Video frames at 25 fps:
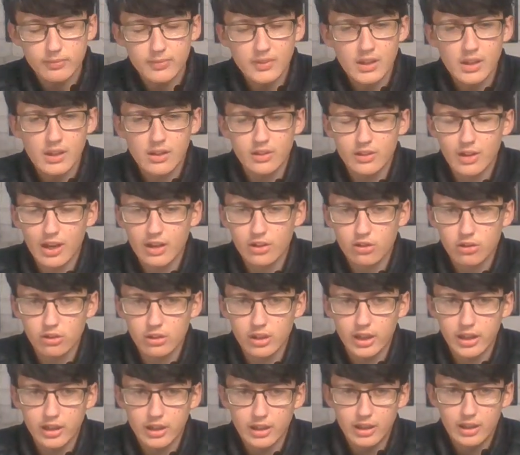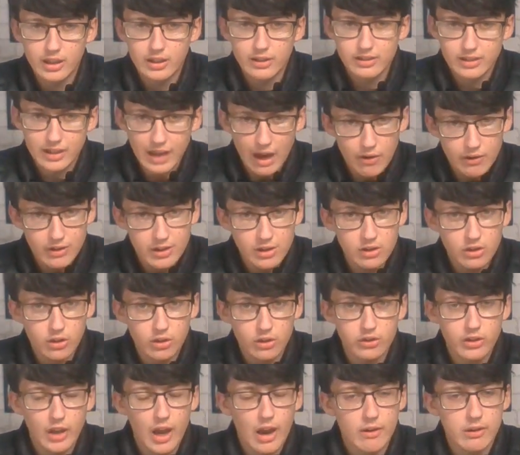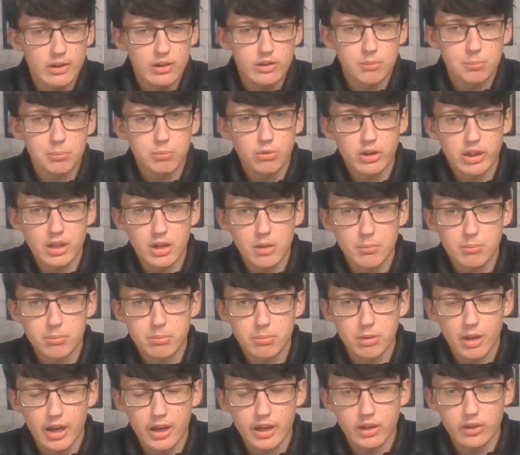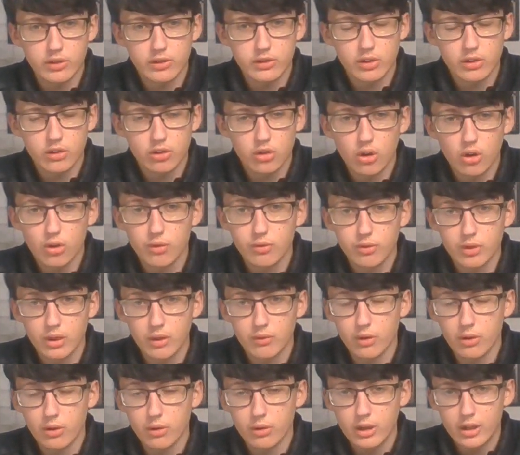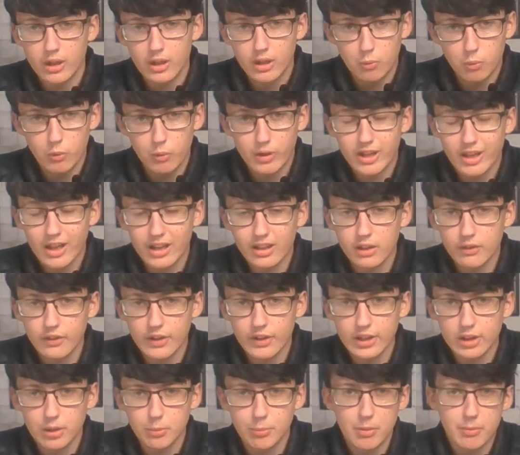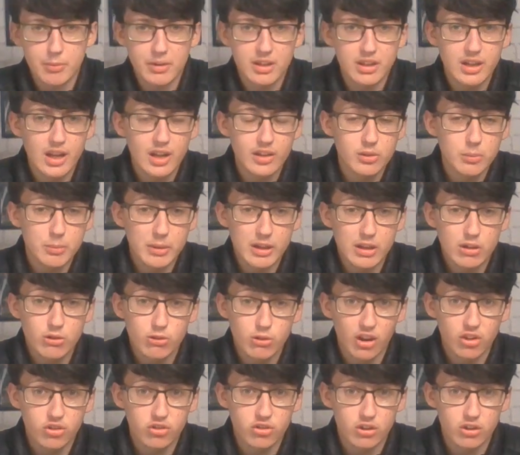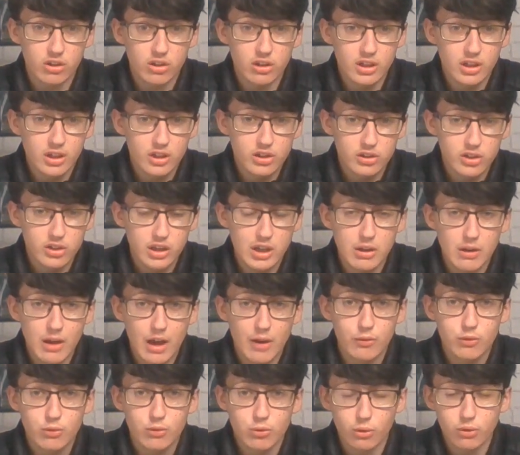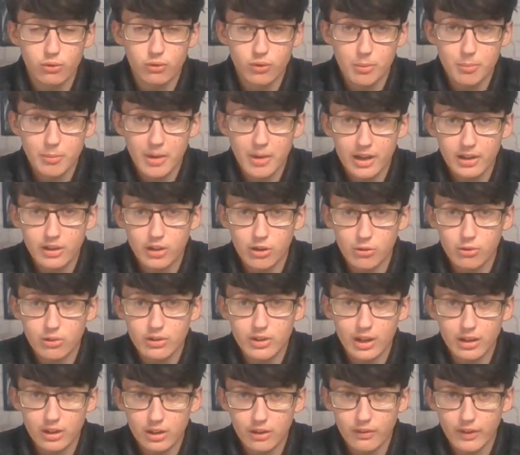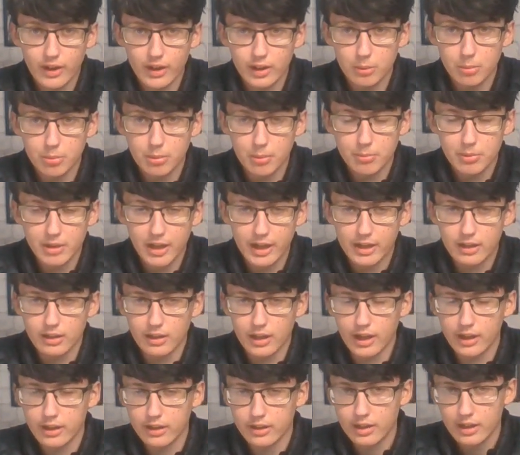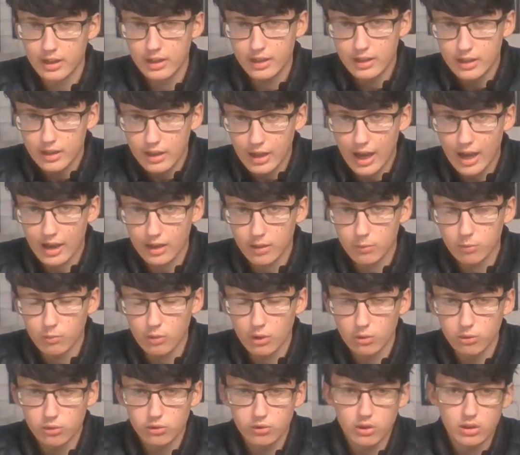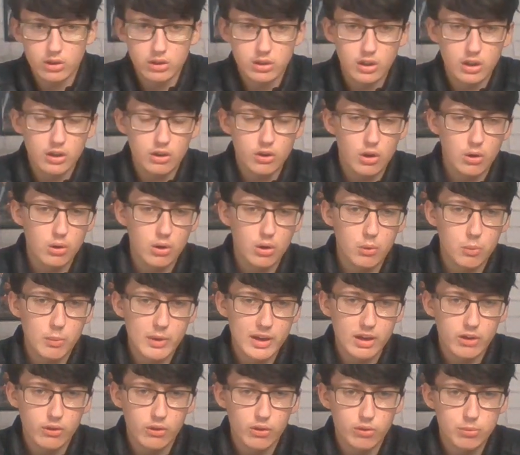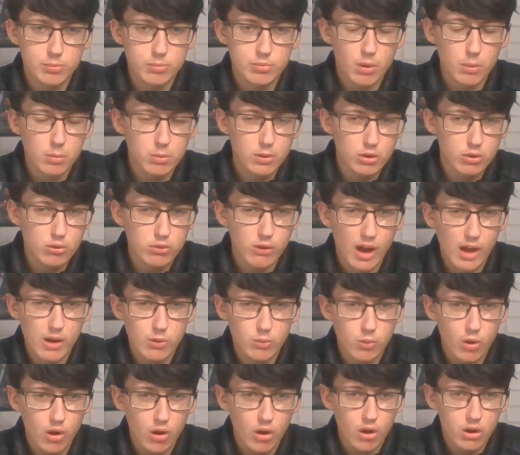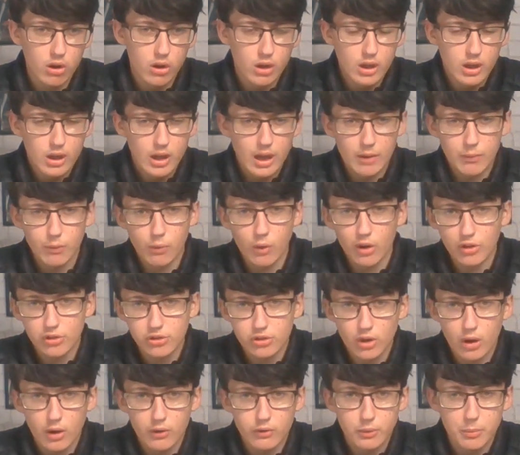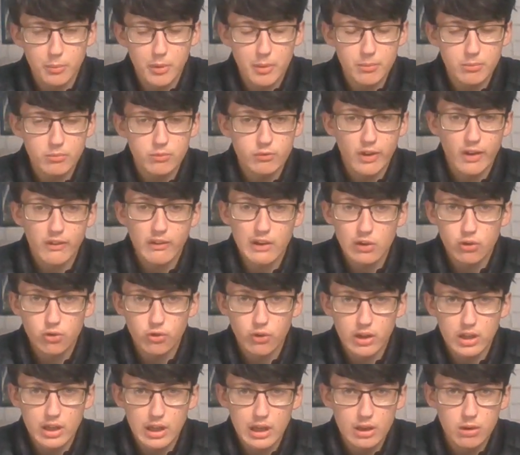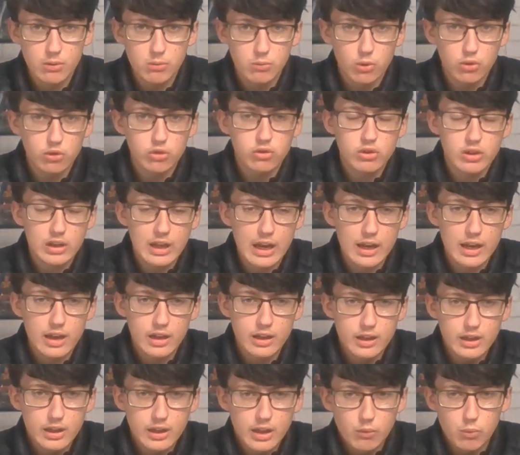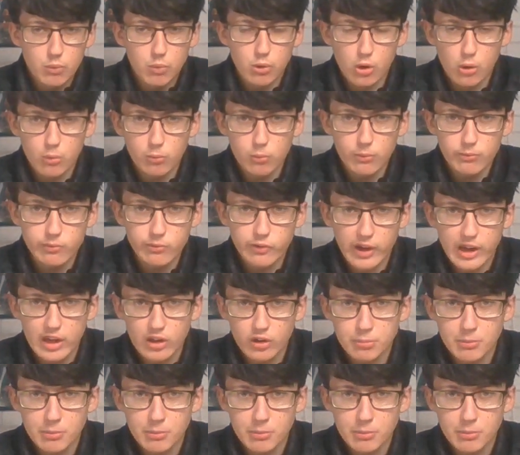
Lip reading: is actually scouting in those areas and bringing in players, and hopefully that we can develop him. And that's the big question: do you have trust that Mark Hughes can develop a player like Adam Wilson? A winger who's probably quite raw, and what I saw from him, very tricky. Wants to get one-on-one v his